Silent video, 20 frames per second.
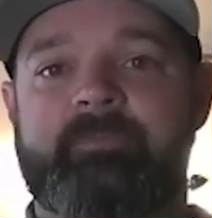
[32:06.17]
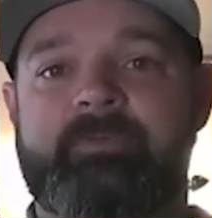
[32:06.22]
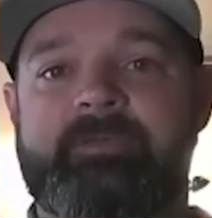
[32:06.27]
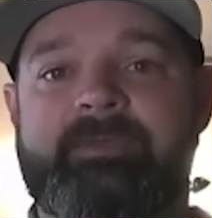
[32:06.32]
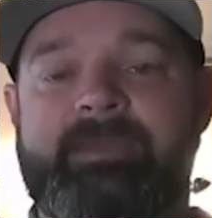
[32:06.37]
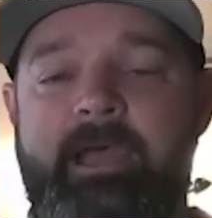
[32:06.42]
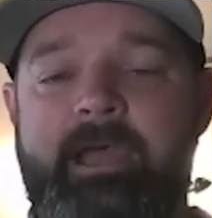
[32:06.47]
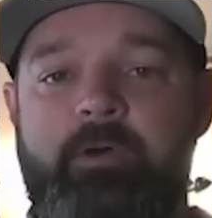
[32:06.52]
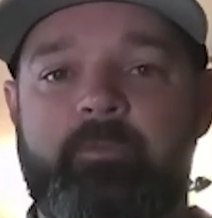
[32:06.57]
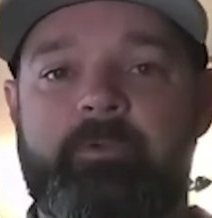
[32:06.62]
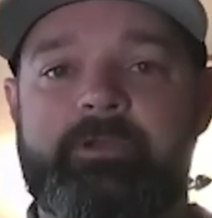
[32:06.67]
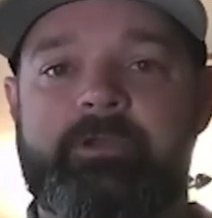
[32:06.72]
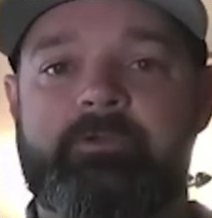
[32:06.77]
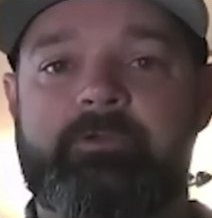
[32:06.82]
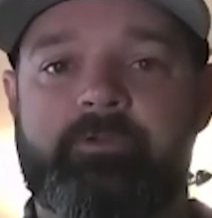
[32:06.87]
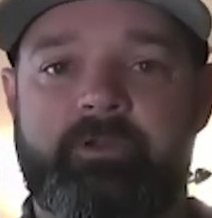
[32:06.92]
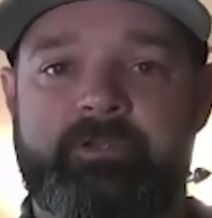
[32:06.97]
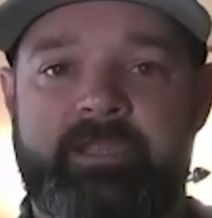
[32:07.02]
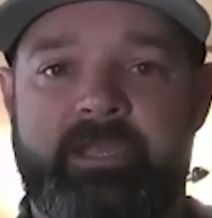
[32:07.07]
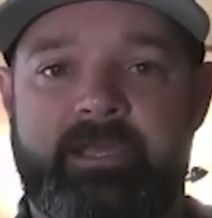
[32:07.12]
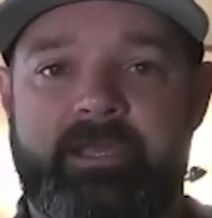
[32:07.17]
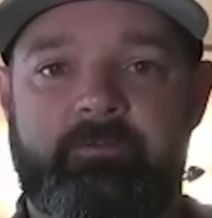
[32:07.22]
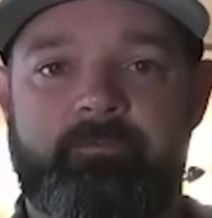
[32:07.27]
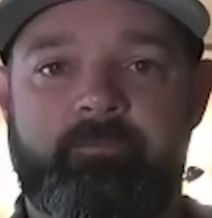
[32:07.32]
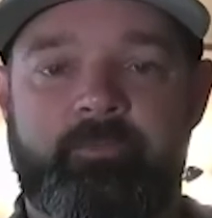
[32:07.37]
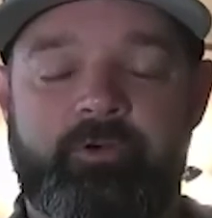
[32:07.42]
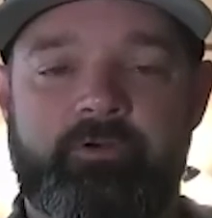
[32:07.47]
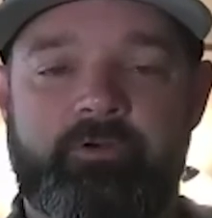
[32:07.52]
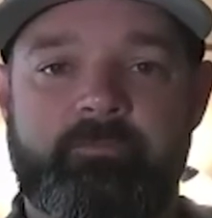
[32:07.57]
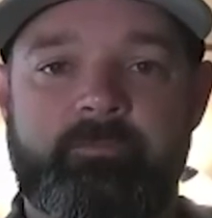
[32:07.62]
Now, when you look at a
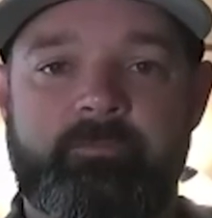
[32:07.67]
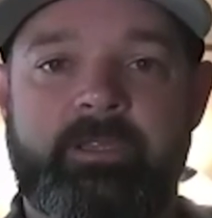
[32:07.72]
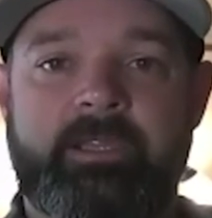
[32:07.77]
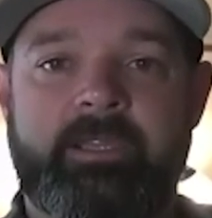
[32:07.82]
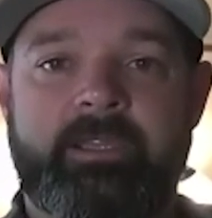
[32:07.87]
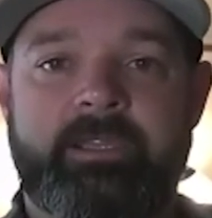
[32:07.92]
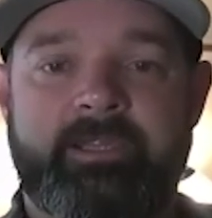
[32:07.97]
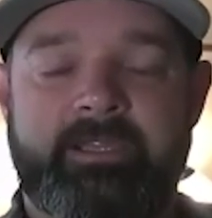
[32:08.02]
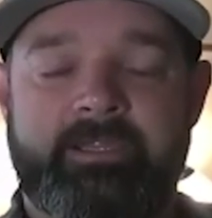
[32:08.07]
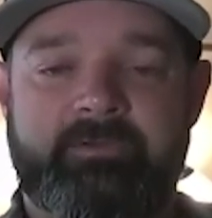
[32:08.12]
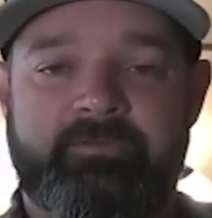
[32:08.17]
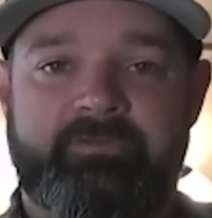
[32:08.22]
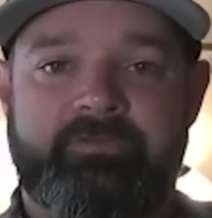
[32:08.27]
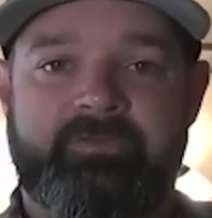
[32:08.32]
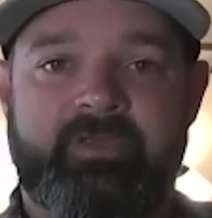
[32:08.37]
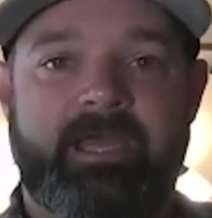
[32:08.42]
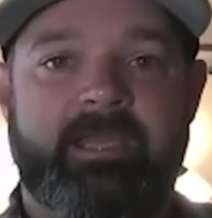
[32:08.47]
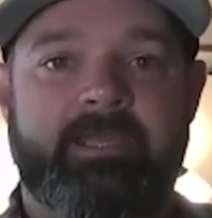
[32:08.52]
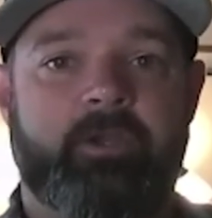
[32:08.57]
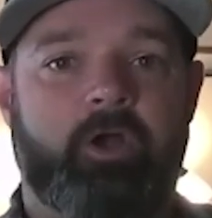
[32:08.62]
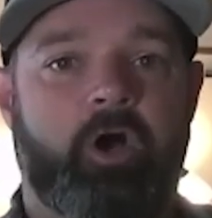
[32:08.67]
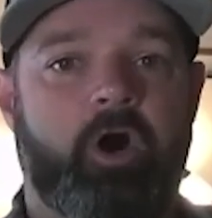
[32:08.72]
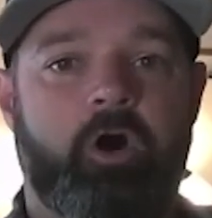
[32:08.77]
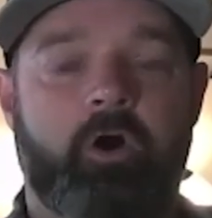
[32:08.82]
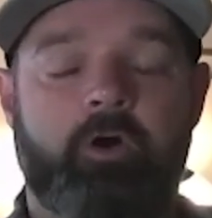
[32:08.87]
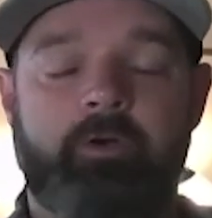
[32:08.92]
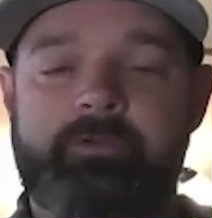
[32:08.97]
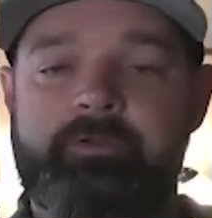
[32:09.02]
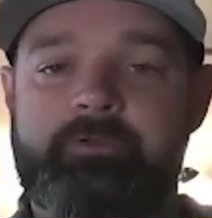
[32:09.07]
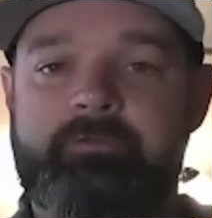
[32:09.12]
room inside,
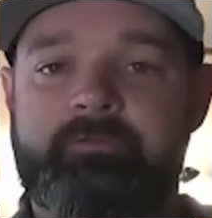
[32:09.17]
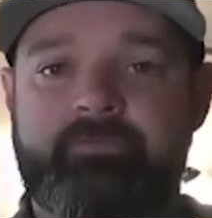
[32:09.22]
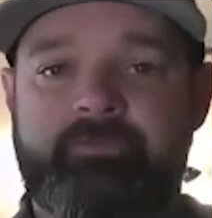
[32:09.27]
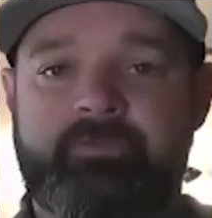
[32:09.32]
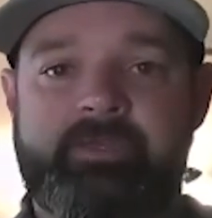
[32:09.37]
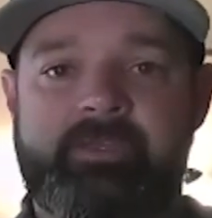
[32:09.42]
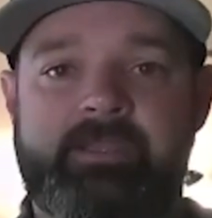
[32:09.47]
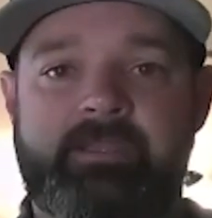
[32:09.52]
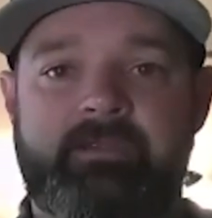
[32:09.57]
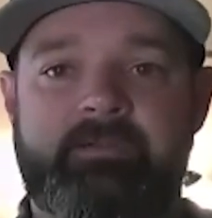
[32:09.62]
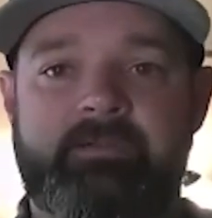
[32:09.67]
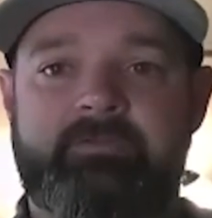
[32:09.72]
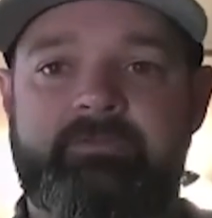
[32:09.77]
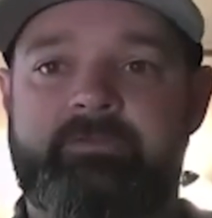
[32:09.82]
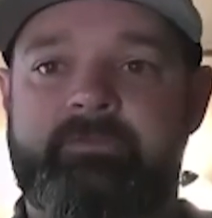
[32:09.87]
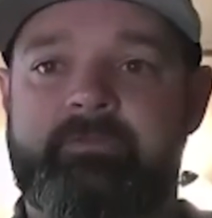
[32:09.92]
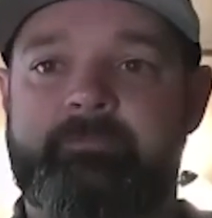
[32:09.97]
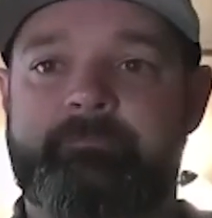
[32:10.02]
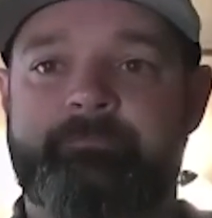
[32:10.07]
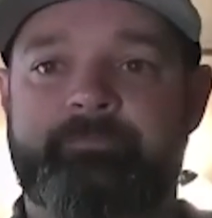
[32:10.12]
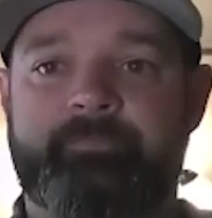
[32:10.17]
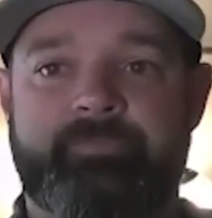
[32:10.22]
all you see is